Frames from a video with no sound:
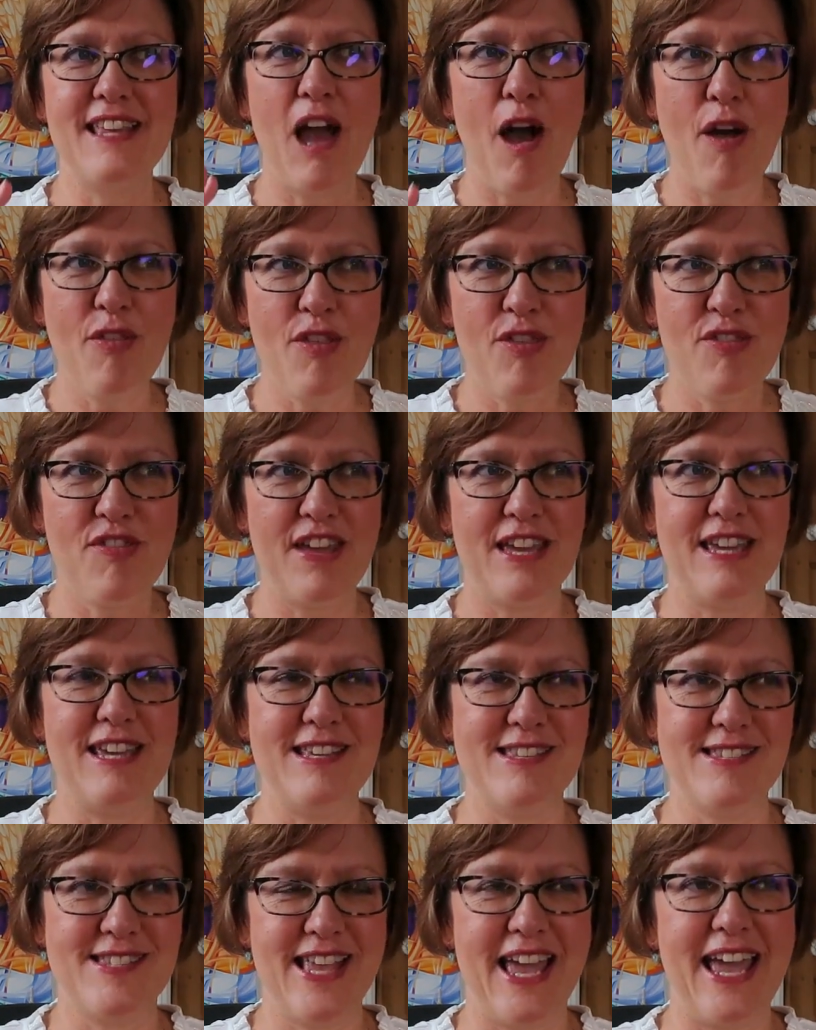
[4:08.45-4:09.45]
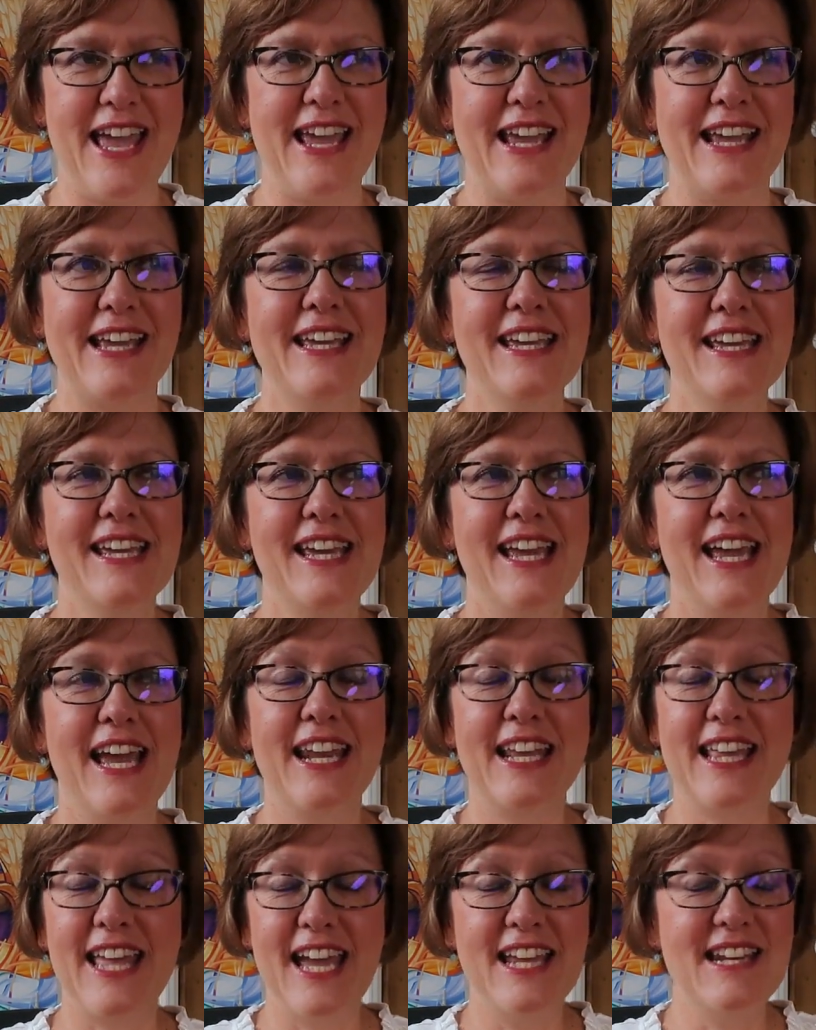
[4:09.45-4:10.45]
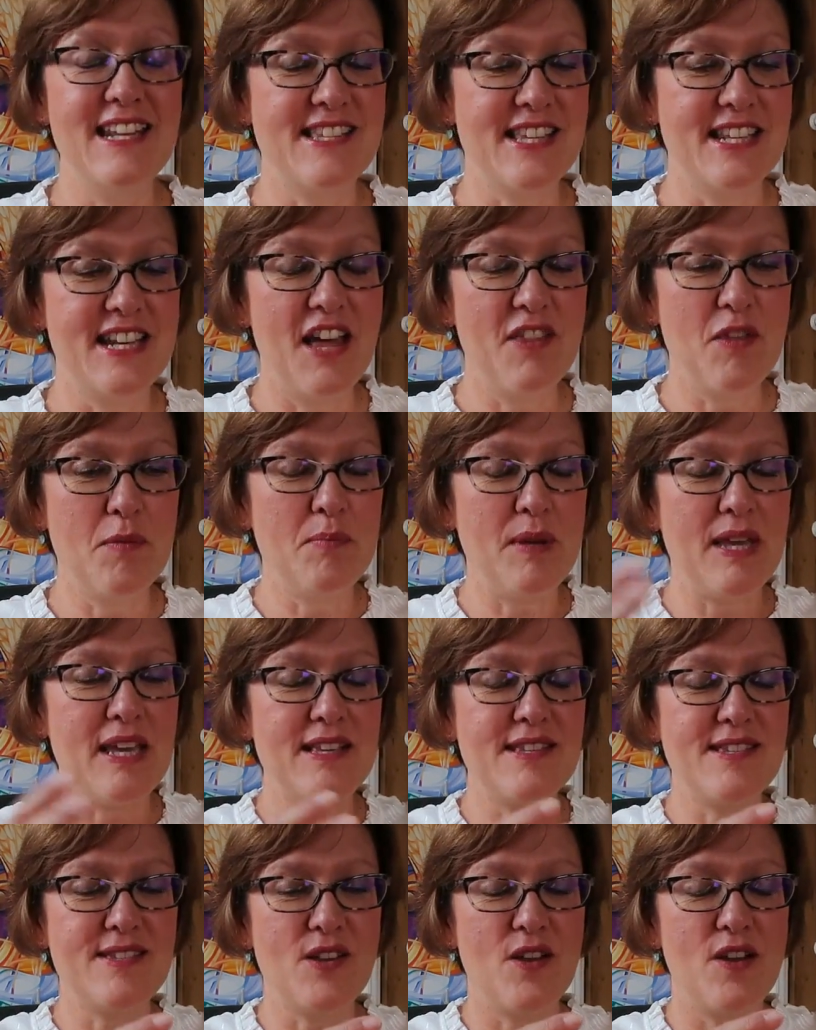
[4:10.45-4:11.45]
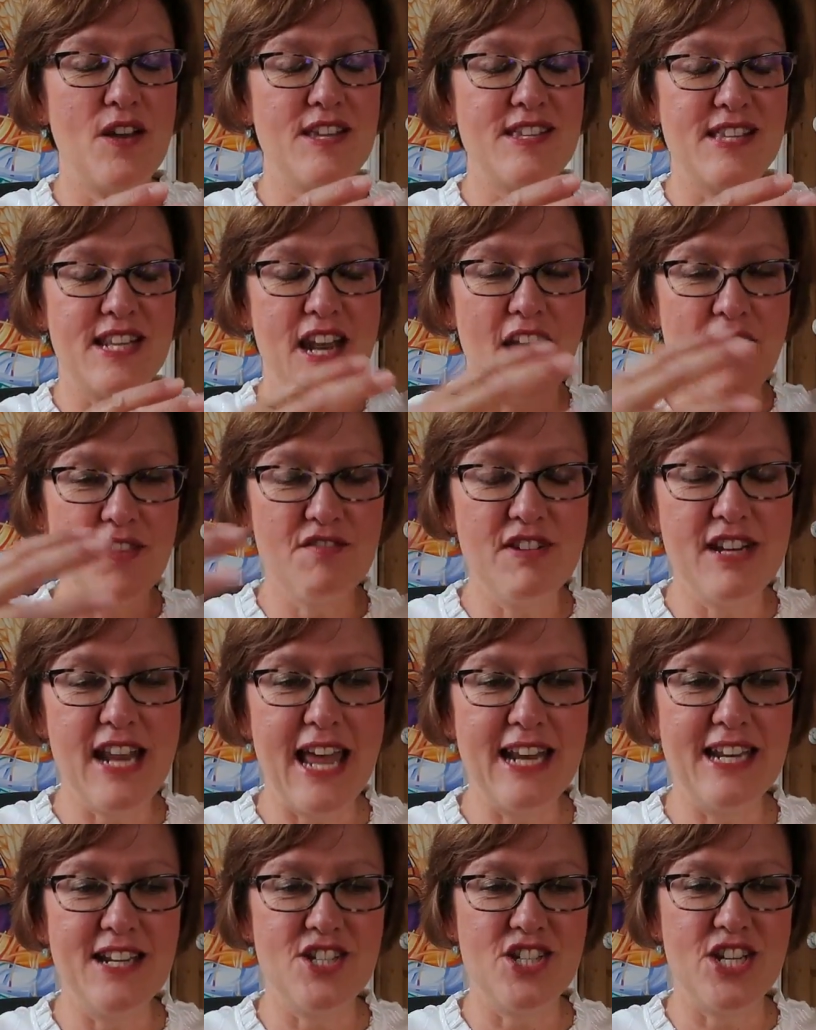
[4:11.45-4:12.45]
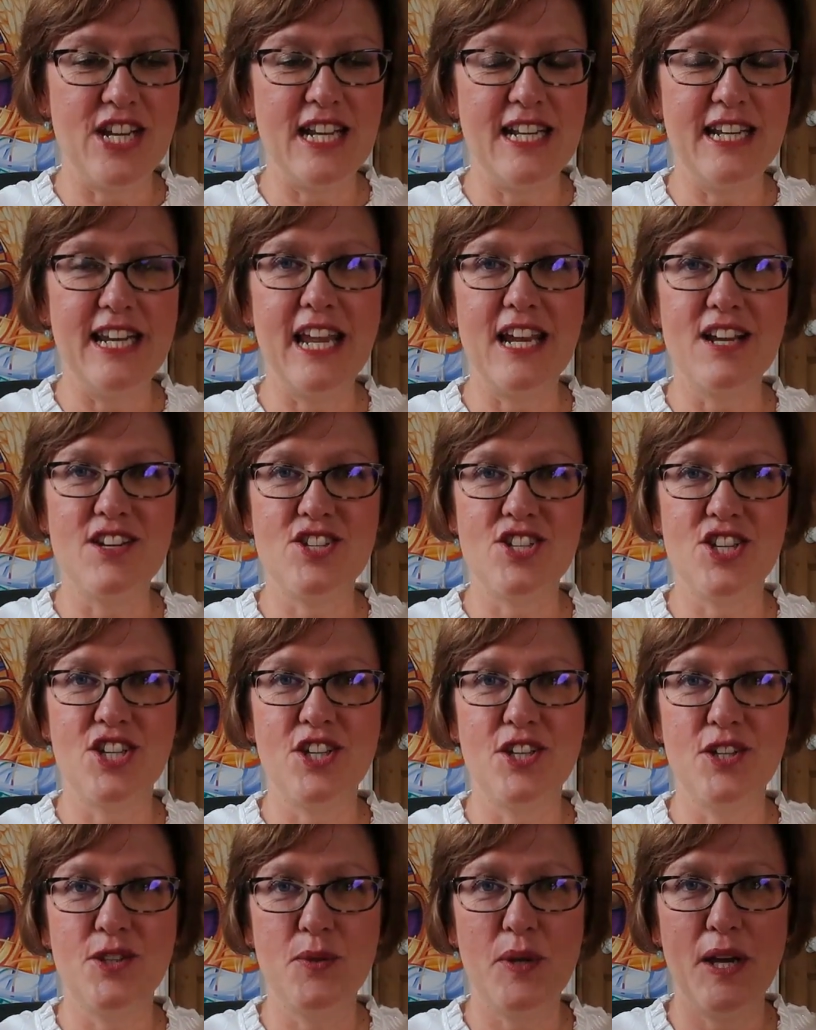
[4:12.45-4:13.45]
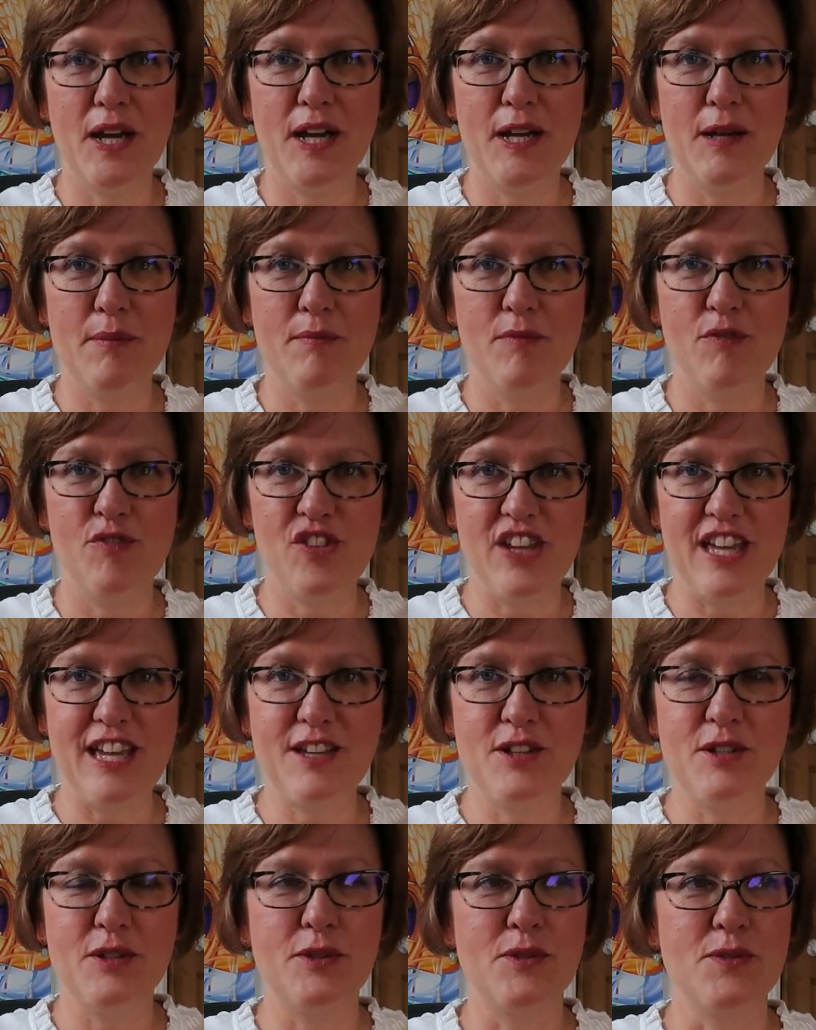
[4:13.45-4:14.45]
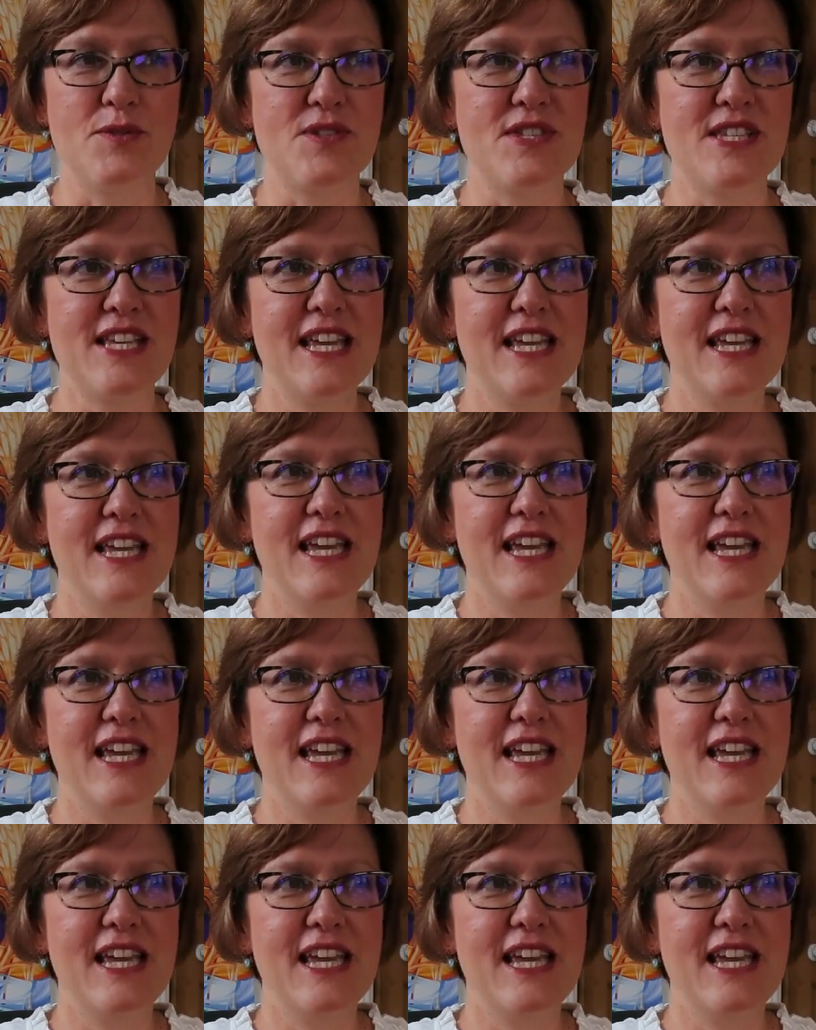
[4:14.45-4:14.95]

The other thing he's saying, and again, it's another piece, it's another analogy linked to vehicles,